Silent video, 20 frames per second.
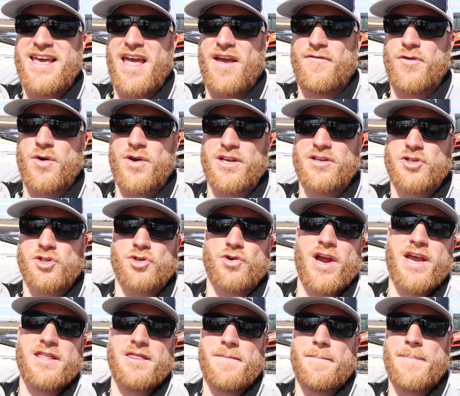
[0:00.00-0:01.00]
If you can
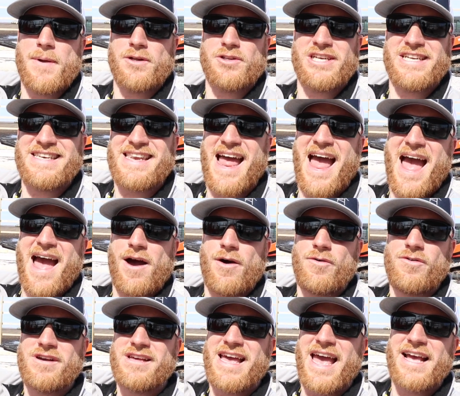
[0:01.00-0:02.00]
straighten the building
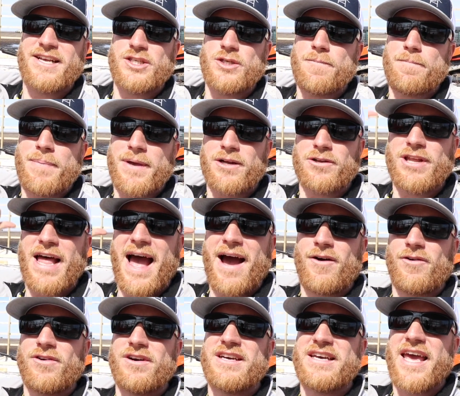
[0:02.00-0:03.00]
now as you build
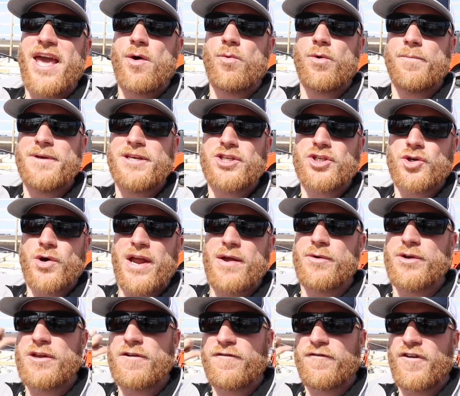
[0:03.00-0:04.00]
out, it will be straight
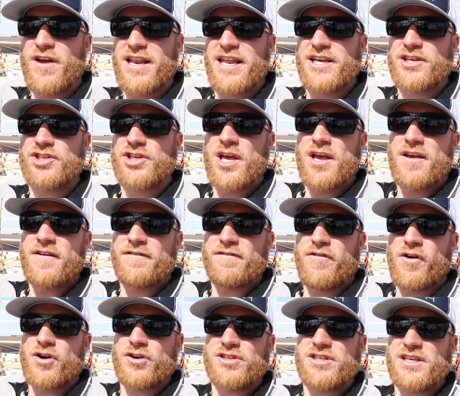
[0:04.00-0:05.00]
when you finish
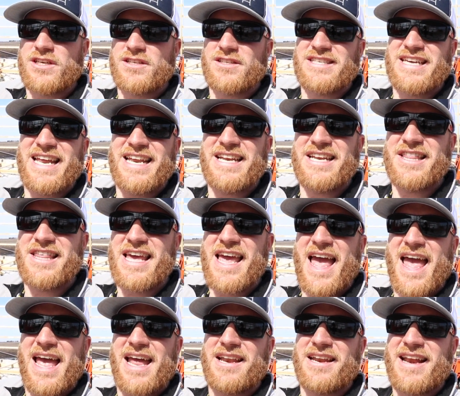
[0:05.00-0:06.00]
versus getting to the
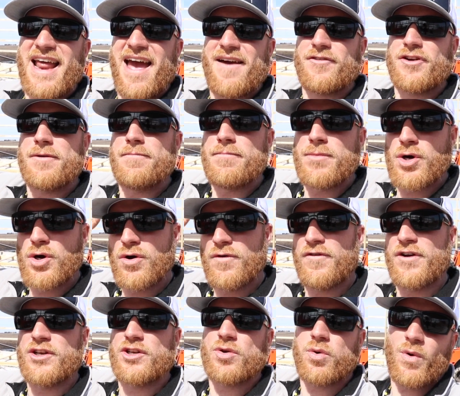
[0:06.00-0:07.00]
end and having to
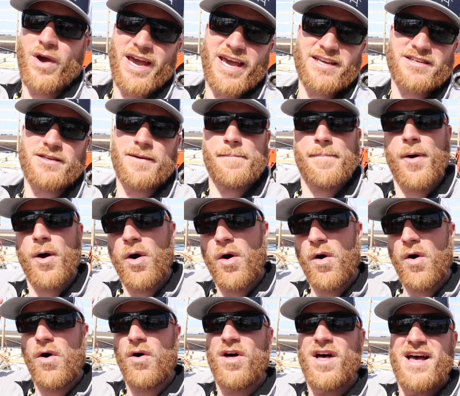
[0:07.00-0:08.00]
move and twist and
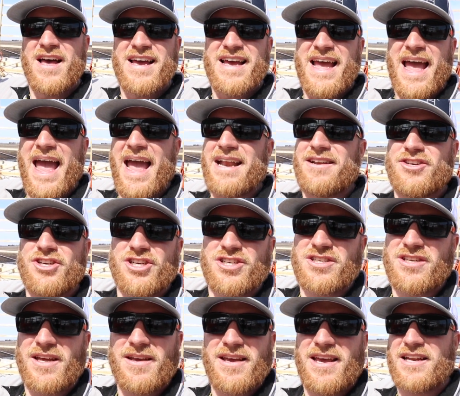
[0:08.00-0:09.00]
pull and
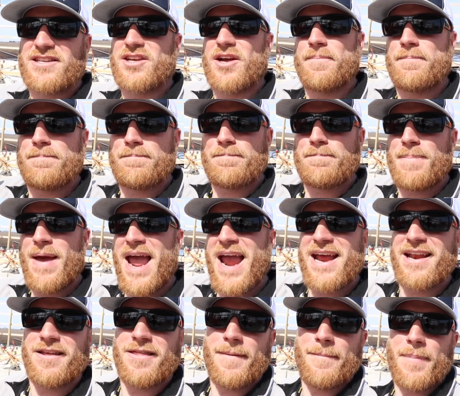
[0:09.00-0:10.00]
just, it's a
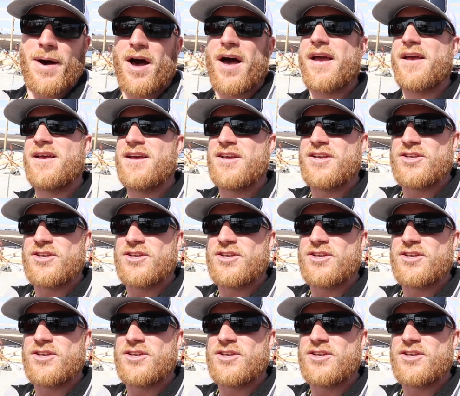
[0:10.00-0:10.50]
pain in the butt.